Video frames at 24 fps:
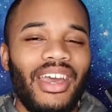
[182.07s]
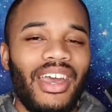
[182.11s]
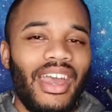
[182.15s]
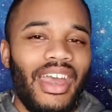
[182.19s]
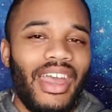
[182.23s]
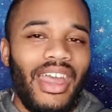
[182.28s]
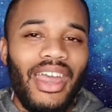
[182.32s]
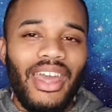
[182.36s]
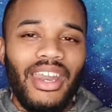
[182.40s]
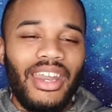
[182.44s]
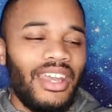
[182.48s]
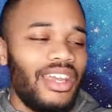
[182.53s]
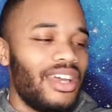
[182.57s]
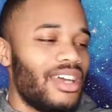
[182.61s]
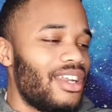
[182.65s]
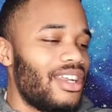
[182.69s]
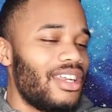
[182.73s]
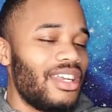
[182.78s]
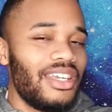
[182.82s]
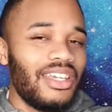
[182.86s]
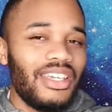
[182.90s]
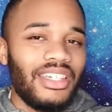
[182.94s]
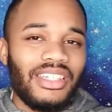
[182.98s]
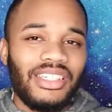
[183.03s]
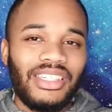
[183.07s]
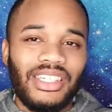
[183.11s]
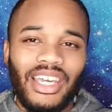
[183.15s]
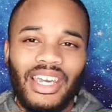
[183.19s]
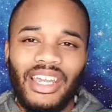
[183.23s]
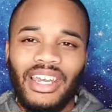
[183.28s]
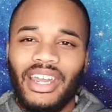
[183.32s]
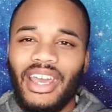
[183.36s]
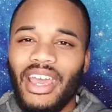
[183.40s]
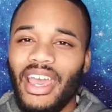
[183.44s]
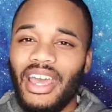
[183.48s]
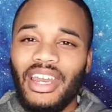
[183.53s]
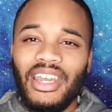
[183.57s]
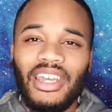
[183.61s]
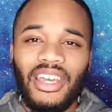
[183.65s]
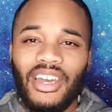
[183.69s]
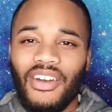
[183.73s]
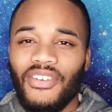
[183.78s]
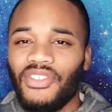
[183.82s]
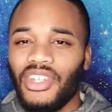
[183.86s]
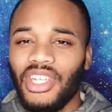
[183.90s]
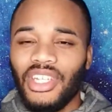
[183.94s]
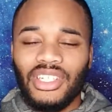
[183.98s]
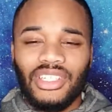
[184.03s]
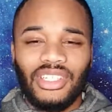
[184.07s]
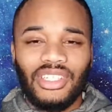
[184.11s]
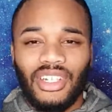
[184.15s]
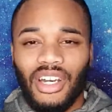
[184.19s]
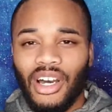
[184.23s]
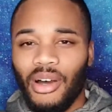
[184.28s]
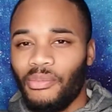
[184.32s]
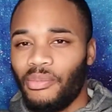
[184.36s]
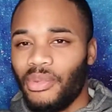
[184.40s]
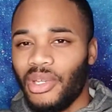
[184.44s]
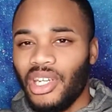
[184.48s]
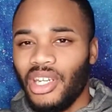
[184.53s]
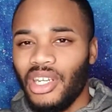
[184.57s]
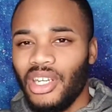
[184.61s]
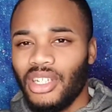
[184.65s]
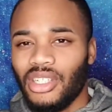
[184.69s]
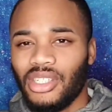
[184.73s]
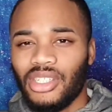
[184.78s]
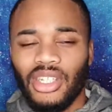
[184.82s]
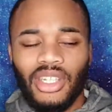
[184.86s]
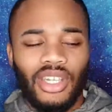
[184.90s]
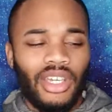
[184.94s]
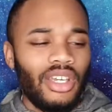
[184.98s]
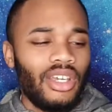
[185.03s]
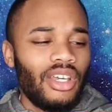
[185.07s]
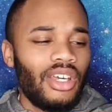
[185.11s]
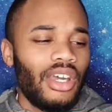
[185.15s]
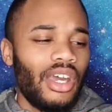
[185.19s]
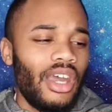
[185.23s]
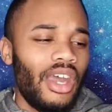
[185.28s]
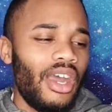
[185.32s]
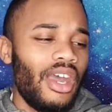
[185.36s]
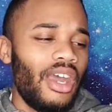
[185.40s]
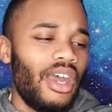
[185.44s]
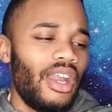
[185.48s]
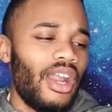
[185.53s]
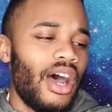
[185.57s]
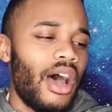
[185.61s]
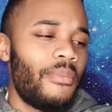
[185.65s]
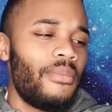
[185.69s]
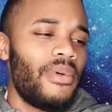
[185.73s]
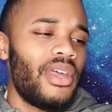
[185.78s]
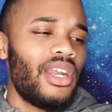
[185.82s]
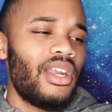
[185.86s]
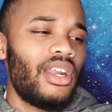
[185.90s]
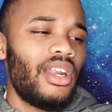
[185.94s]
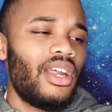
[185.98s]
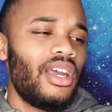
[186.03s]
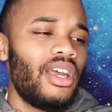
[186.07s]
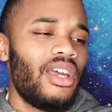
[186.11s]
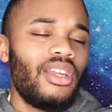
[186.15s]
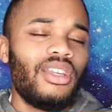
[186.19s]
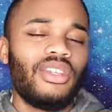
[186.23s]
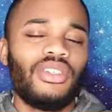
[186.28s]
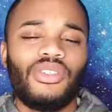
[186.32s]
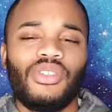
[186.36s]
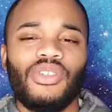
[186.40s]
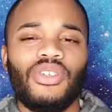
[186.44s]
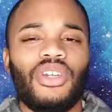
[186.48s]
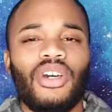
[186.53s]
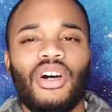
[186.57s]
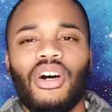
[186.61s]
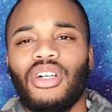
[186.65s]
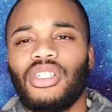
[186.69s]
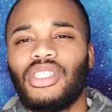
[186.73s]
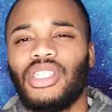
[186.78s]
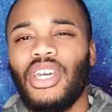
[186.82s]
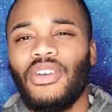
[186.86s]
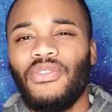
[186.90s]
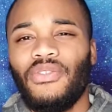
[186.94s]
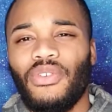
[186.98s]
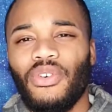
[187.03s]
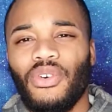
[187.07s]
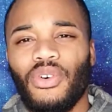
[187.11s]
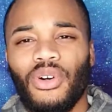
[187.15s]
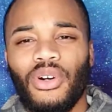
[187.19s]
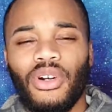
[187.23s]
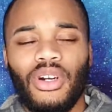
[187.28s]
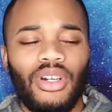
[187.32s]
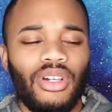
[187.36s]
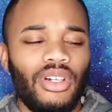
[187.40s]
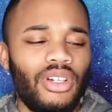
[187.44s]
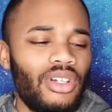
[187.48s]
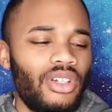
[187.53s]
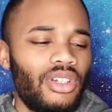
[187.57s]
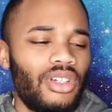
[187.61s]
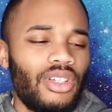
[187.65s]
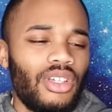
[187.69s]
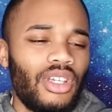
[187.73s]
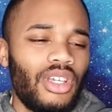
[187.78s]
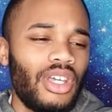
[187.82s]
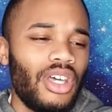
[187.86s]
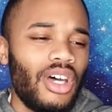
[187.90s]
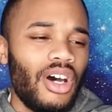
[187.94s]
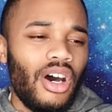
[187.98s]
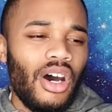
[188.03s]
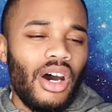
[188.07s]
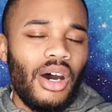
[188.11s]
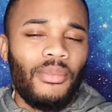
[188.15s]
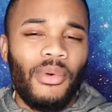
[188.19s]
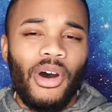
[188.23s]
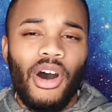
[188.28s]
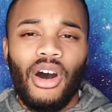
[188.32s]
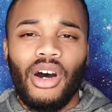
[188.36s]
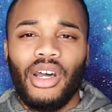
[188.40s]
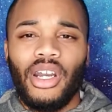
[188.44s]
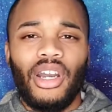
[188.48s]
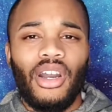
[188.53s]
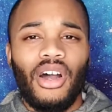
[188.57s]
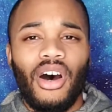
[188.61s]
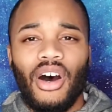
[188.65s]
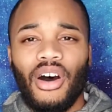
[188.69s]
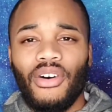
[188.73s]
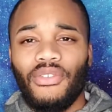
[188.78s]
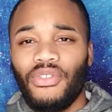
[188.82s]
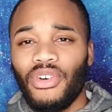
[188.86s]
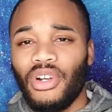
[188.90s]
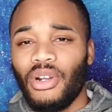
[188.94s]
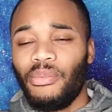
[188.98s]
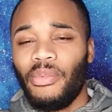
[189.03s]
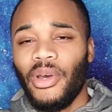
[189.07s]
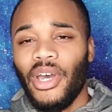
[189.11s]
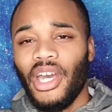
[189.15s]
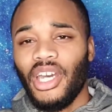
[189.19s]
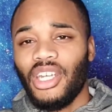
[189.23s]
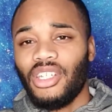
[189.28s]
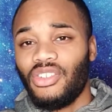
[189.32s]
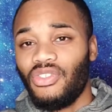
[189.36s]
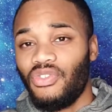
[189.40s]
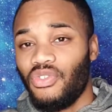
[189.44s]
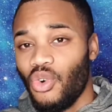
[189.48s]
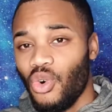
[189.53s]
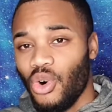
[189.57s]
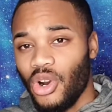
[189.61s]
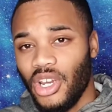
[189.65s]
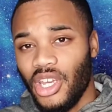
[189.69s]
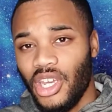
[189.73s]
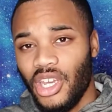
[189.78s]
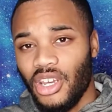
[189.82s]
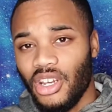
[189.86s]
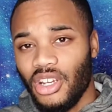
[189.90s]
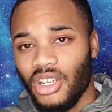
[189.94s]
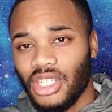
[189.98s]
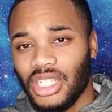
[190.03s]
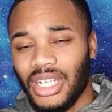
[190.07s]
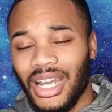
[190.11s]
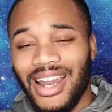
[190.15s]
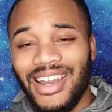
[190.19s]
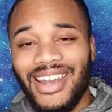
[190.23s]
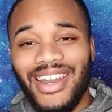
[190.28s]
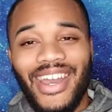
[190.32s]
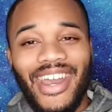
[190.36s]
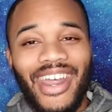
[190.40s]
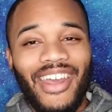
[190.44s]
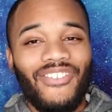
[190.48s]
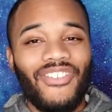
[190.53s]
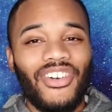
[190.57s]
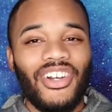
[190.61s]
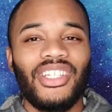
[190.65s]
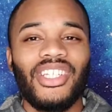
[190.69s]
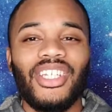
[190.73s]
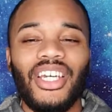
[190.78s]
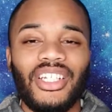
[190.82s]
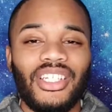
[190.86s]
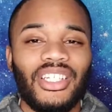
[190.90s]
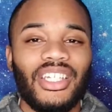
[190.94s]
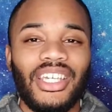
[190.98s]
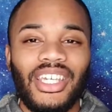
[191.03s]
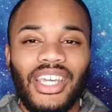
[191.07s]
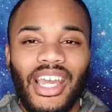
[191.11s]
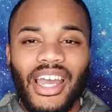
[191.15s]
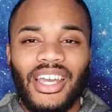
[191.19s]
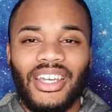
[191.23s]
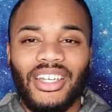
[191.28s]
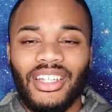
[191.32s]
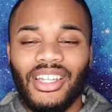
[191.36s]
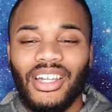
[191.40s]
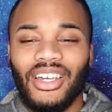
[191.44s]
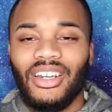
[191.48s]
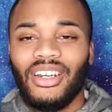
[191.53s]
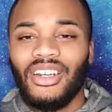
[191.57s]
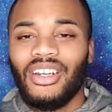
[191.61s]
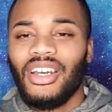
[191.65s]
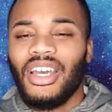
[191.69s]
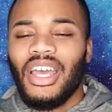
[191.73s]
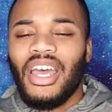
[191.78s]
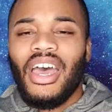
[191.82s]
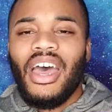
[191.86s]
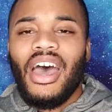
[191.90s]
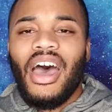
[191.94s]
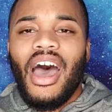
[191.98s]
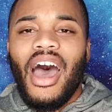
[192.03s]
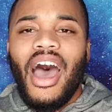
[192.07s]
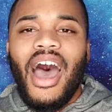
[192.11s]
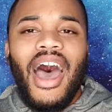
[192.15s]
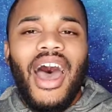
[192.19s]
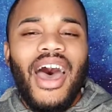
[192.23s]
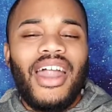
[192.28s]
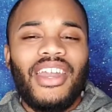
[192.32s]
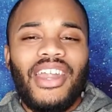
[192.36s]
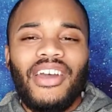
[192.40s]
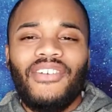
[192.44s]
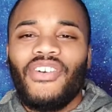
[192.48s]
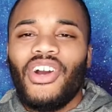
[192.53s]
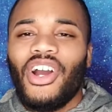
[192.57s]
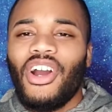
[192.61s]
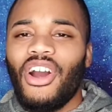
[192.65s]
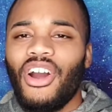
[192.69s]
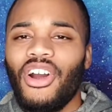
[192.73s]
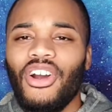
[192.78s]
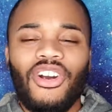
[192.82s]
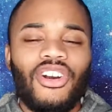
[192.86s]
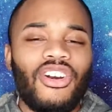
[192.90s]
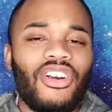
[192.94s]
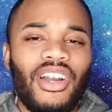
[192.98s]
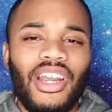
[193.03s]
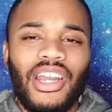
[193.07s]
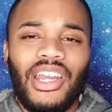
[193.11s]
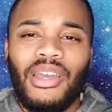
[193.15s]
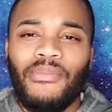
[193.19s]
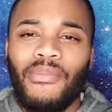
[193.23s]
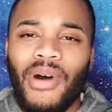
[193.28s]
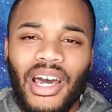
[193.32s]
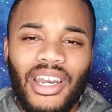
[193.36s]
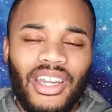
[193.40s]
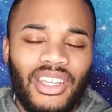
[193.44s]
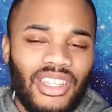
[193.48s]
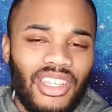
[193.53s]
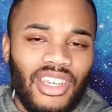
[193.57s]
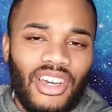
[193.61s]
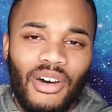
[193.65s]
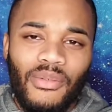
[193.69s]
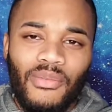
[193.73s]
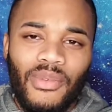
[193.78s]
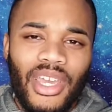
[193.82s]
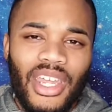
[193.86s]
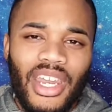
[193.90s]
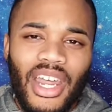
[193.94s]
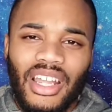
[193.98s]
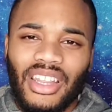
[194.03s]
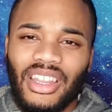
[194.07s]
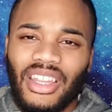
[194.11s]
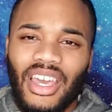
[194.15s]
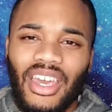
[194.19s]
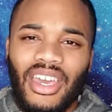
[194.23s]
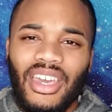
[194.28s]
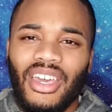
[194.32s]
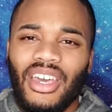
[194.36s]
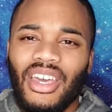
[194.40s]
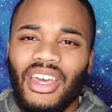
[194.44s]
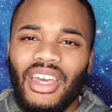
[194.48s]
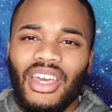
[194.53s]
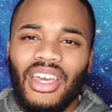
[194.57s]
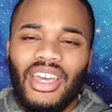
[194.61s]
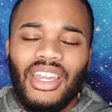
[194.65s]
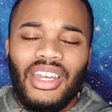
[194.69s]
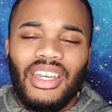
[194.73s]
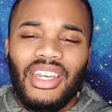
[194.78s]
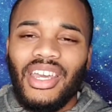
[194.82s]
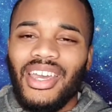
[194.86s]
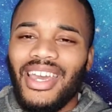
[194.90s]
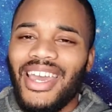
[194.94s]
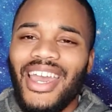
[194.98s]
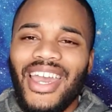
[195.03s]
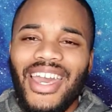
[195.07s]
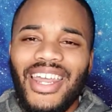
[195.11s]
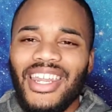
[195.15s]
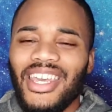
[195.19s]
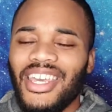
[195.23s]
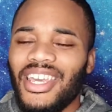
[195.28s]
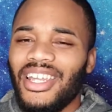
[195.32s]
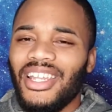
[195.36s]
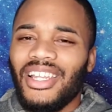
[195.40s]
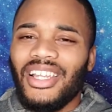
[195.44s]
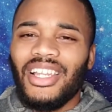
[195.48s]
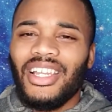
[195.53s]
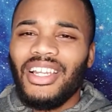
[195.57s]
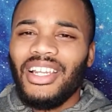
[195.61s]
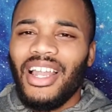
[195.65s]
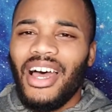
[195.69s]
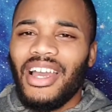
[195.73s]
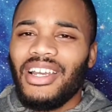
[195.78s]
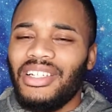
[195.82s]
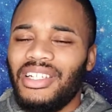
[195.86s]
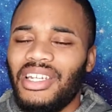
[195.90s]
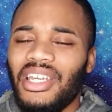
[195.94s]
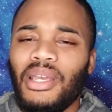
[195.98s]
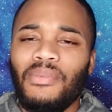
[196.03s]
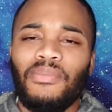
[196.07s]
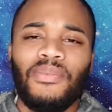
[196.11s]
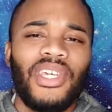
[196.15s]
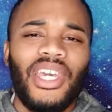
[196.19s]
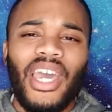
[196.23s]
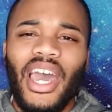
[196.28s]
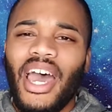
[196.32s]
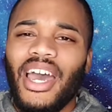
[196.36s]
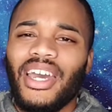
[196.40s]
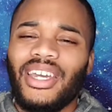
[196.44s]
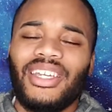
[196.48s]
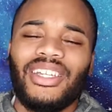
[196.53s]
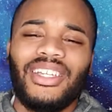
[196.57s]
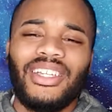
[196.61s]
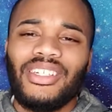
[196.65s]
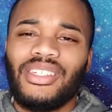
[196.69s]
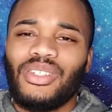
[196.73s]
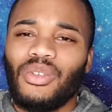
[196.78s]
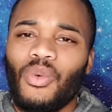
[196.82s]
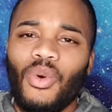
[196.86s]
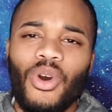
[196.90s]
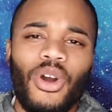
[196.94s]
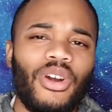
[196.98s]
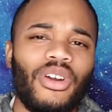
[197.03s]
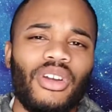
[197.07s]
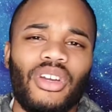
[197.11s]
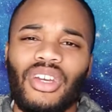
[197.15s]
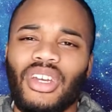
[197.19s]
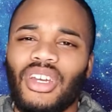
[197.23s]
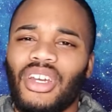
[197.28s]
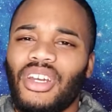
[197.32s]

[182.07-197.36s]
any of these in any of these companies, and I've been in the industry, I'll say for on and off for the past 4 years. I never touched the calculator. I never heard anybody tell me that they did any like deep calculus work